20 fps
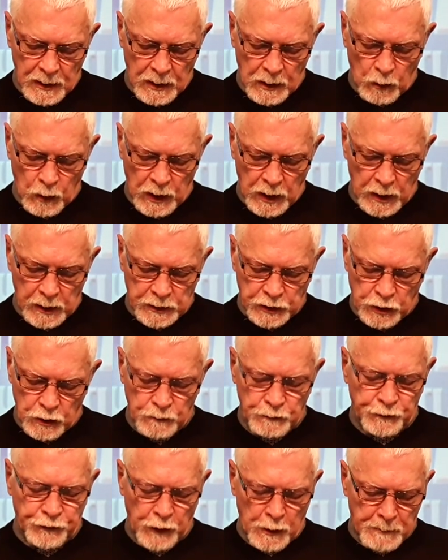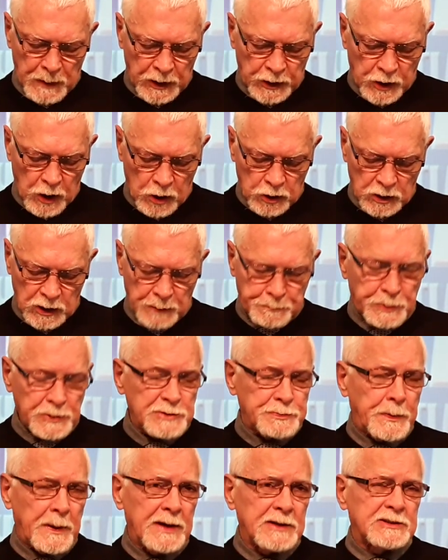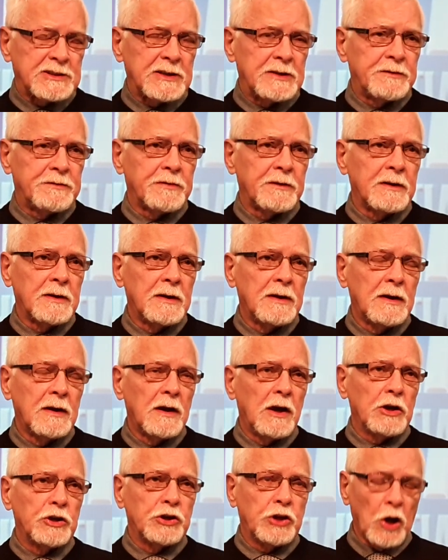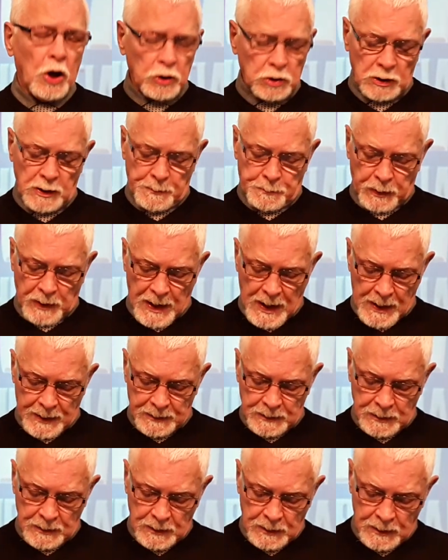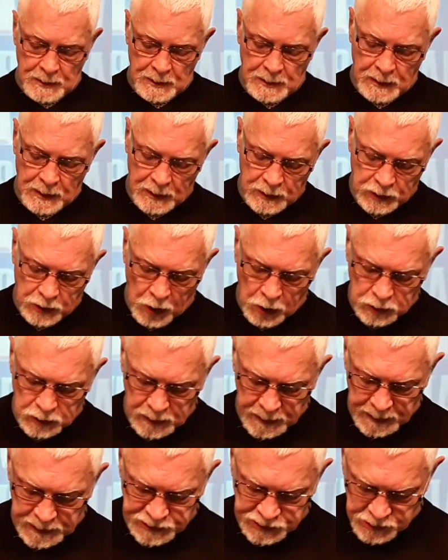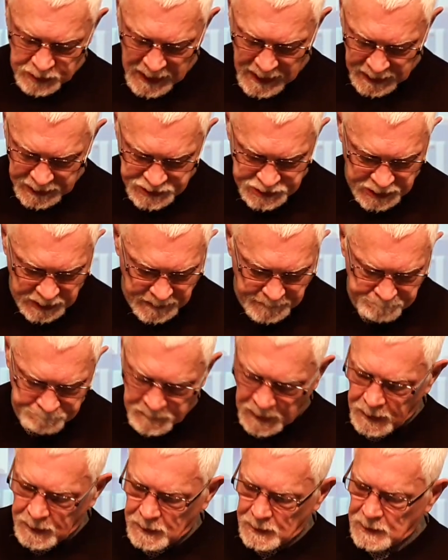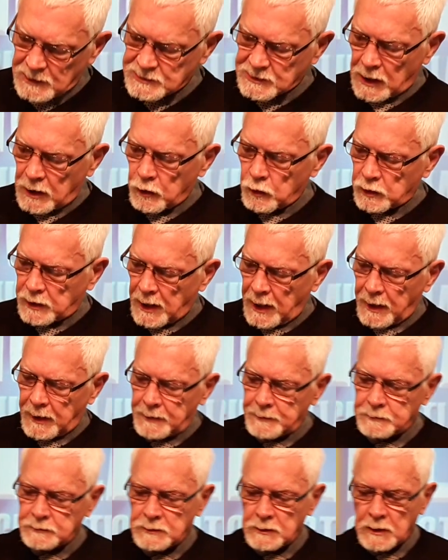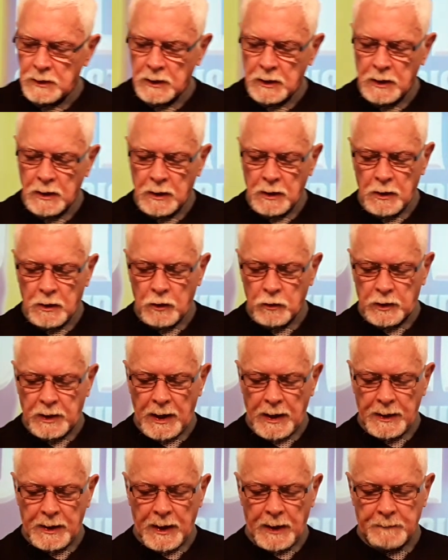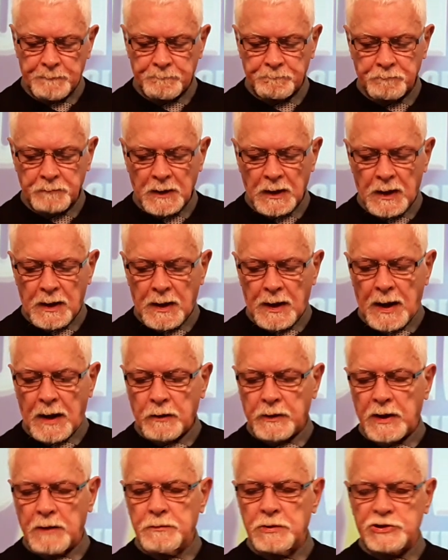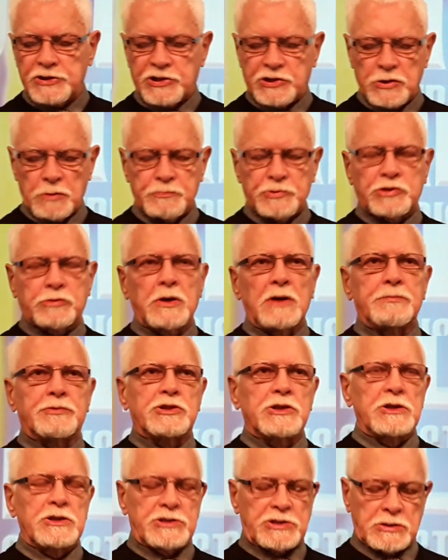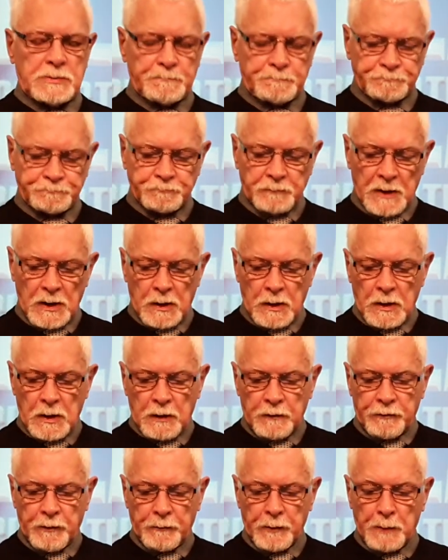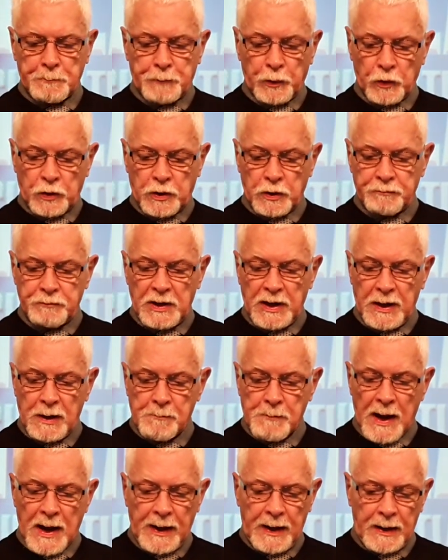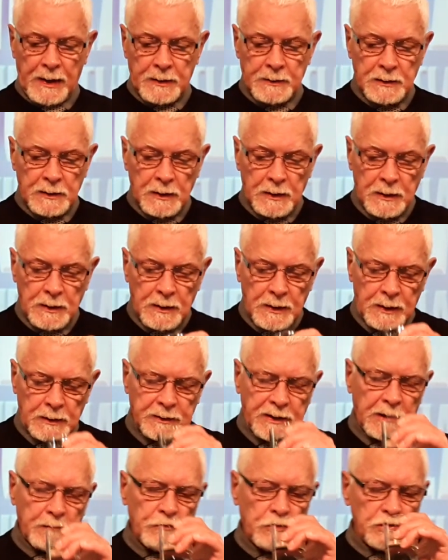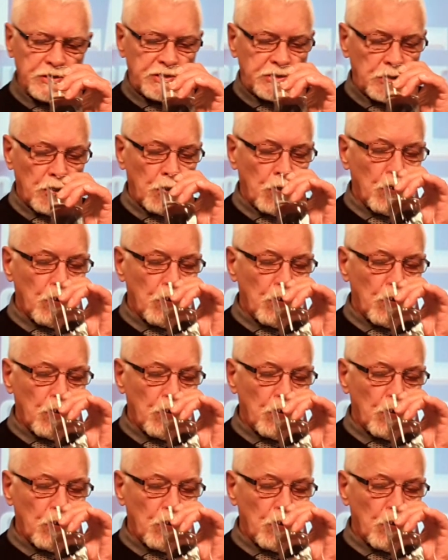I want to come from a godly perspective, a godly plan, a godly strategy. Is that okay? Okay then, I'll give us some scriptures from the book of Nehemiah and give us